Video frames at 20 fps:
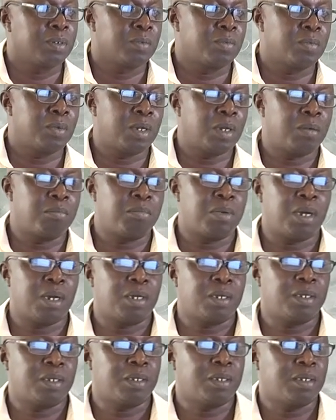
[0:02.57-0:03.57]
we are
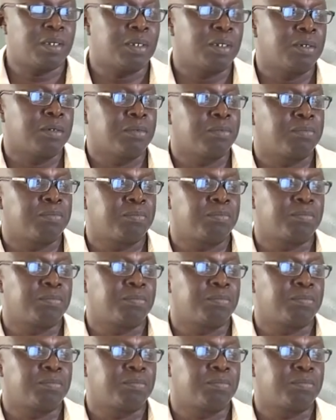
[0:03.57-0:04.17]
back again